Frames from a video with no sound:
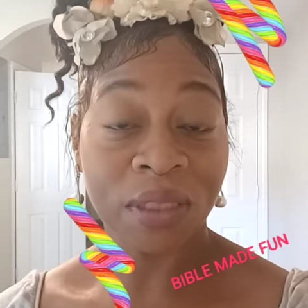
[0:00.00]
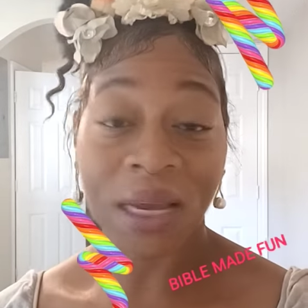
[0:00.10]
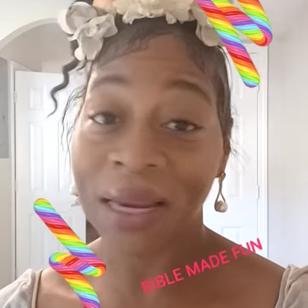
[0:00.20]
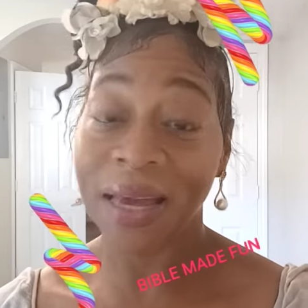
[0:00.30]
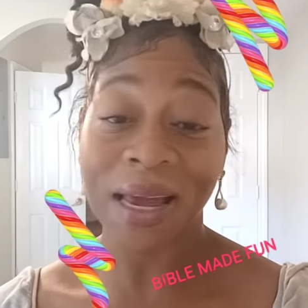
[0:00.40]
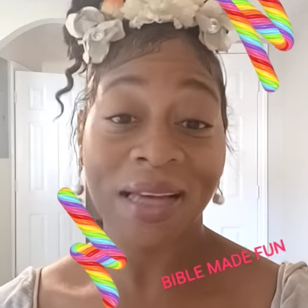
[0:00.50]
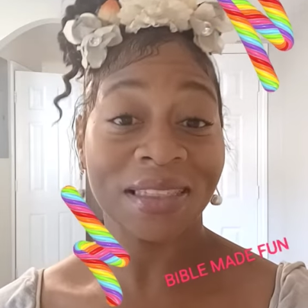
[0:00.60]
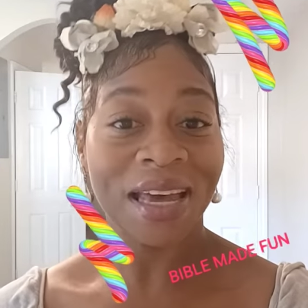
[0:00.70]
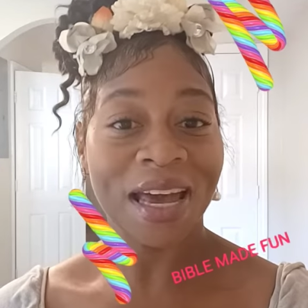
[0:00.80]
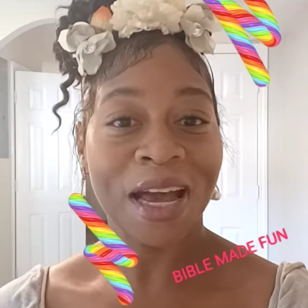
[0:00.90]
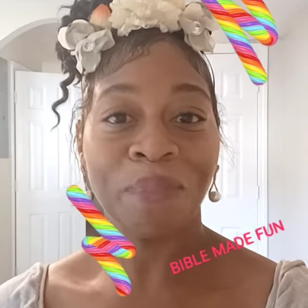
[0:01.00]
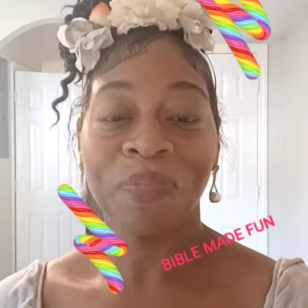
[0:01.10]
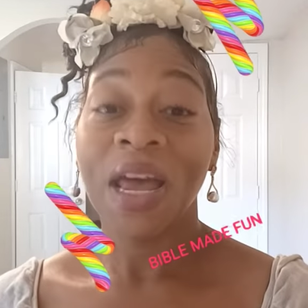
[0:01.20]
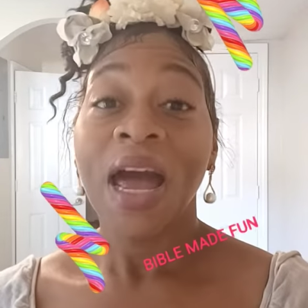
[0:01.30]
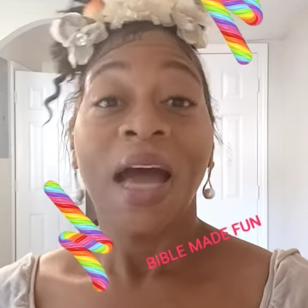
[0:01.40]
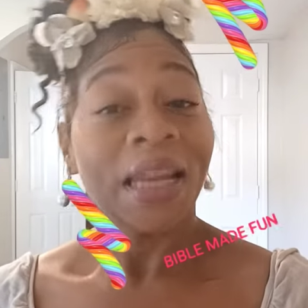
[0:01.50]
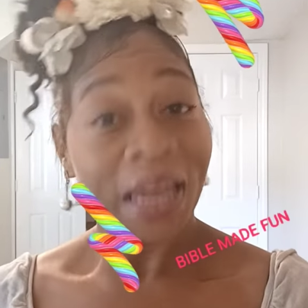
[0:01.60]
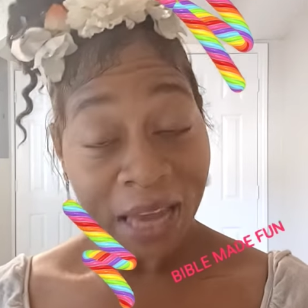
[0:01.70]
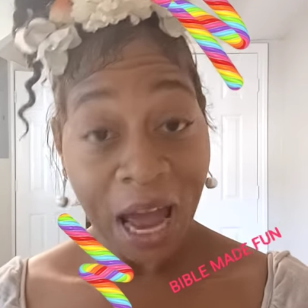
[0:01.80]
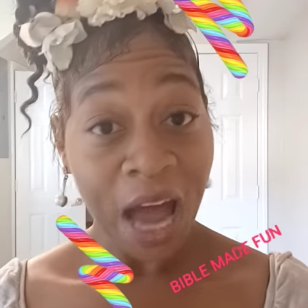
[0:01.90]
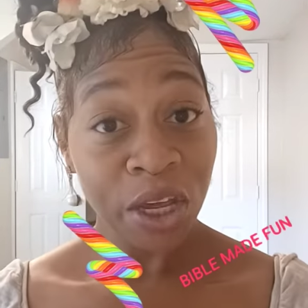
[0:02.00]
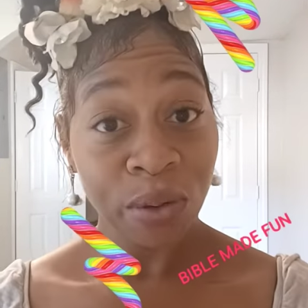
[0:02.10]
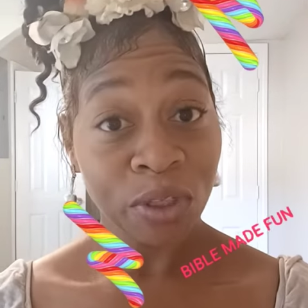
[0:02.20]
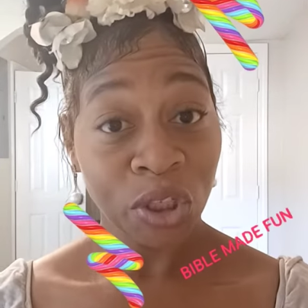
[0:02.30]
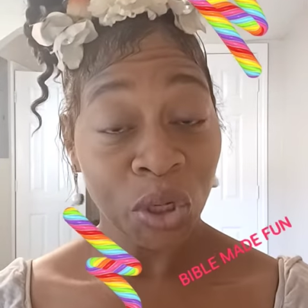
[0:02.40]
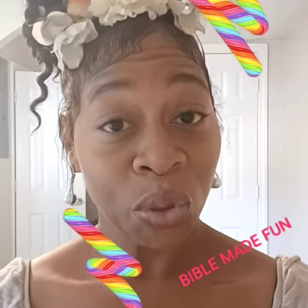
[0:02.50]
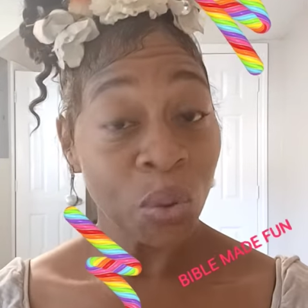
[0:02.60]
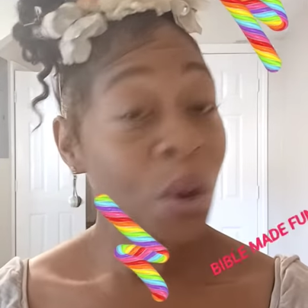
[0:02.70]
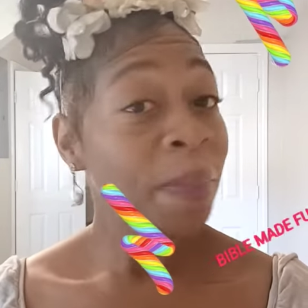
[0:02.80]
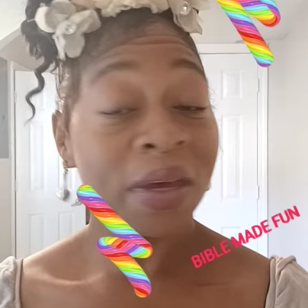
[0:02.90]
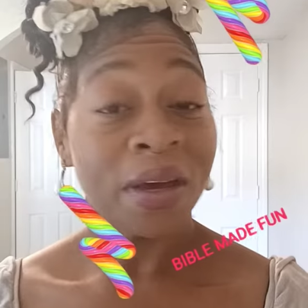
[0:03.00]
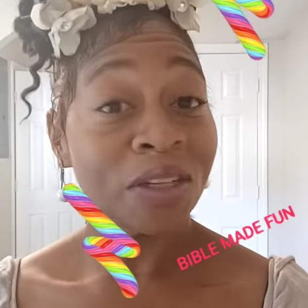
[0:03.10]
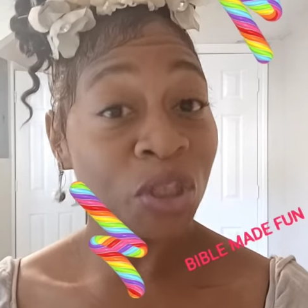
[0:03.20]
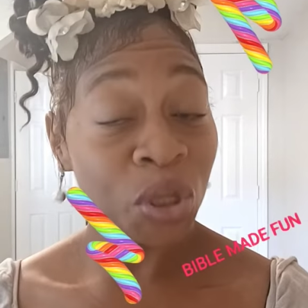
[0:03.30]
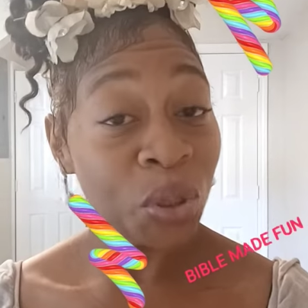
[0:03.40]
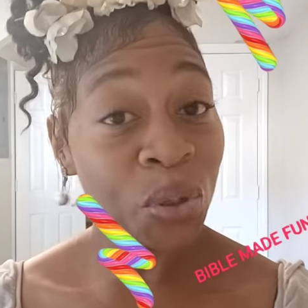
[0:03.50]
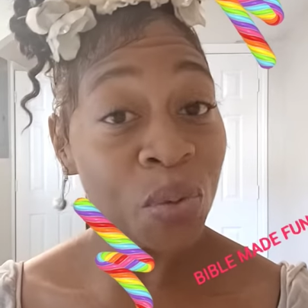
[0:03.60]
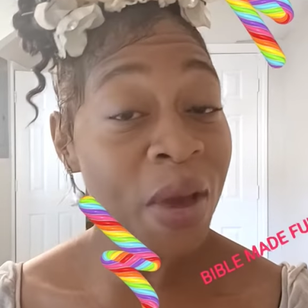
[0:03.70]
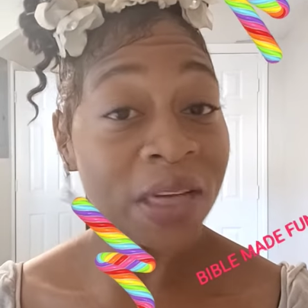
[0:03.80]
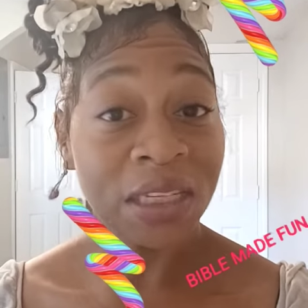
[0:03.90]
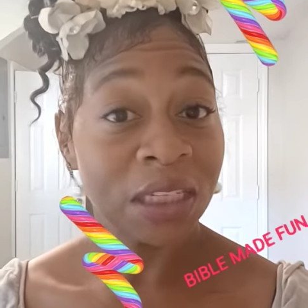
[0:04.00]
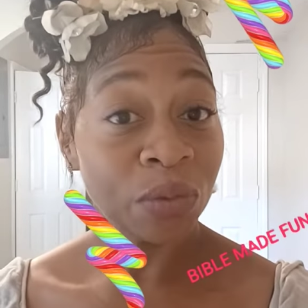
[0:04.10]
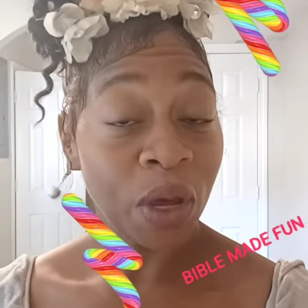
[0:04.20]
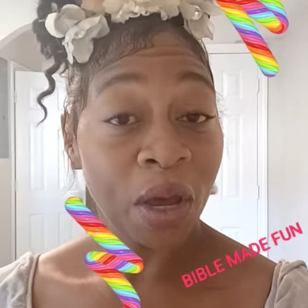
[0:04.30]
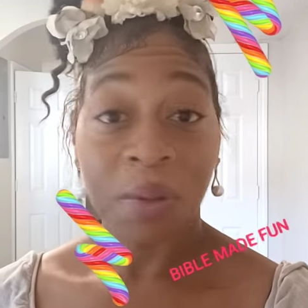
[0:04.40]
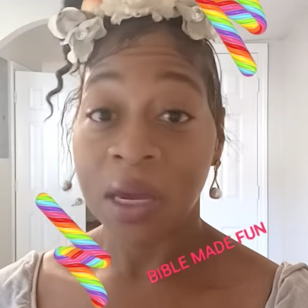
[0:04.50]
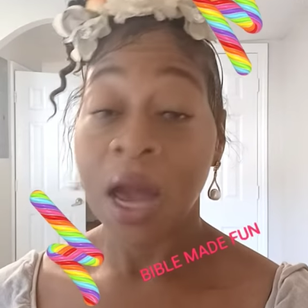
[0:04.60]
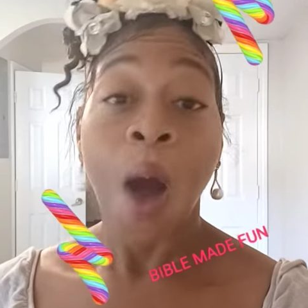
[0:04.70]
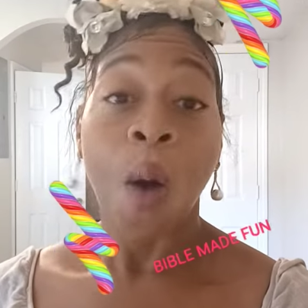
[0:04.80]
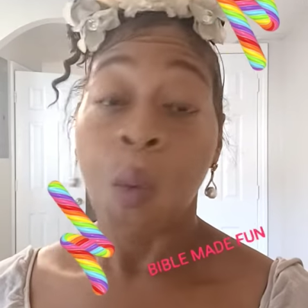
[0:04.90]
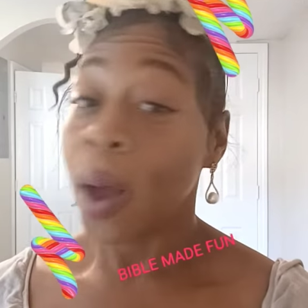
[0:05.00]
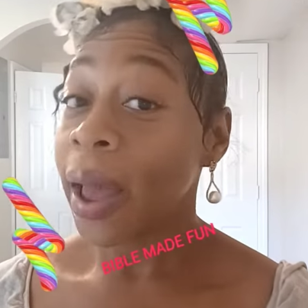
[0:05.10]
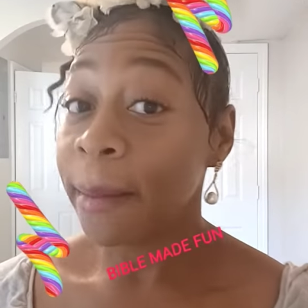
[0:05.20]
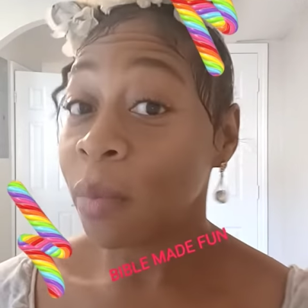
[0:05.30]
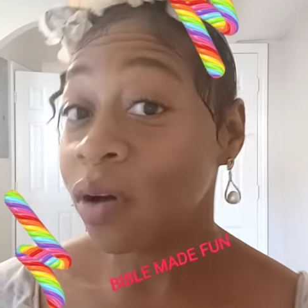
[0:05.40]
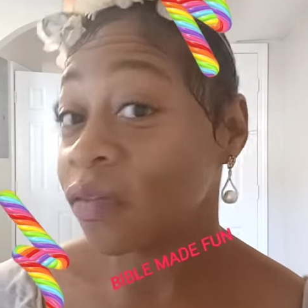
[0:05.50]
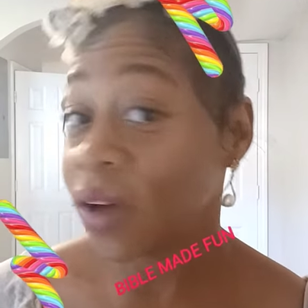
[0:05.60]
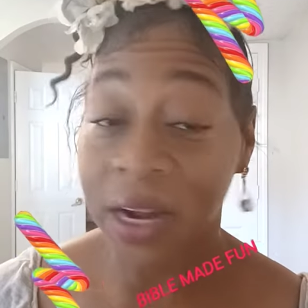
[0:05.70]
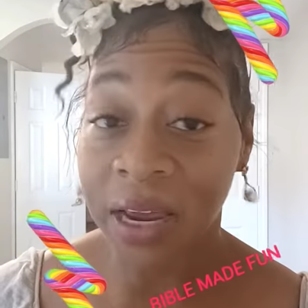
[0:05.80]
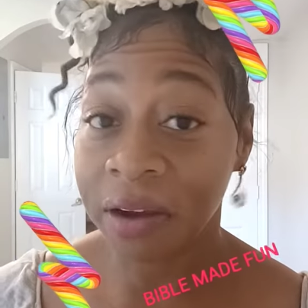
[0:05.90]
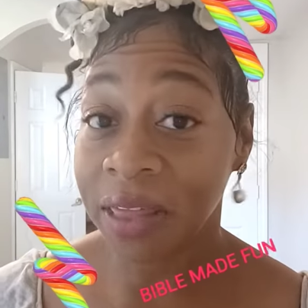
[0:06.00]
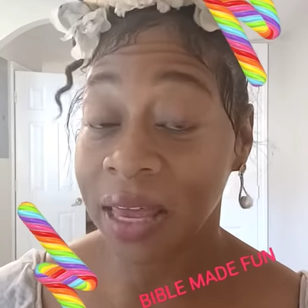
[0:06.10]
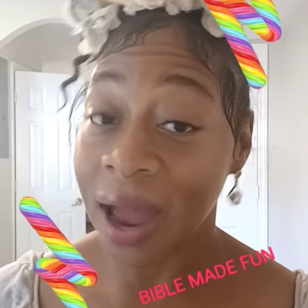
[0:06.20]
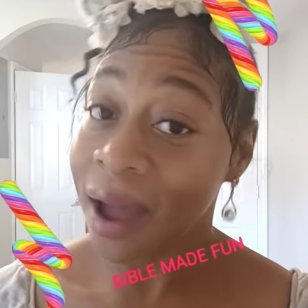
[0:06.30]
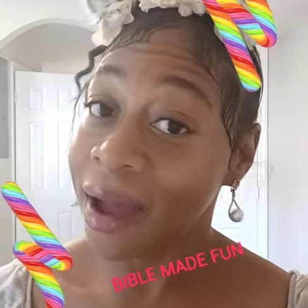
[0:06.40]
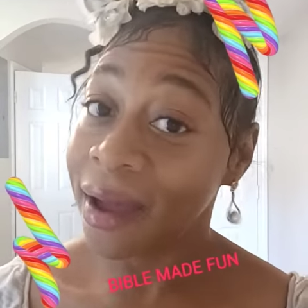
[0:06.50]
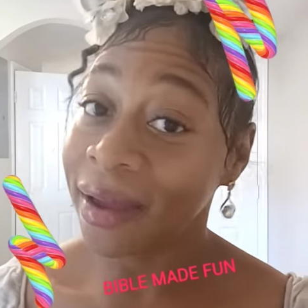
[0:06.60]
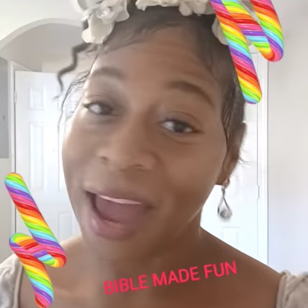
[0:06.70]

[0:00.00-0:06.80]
And like I said, let God use you because you may just well be way more funnier than I.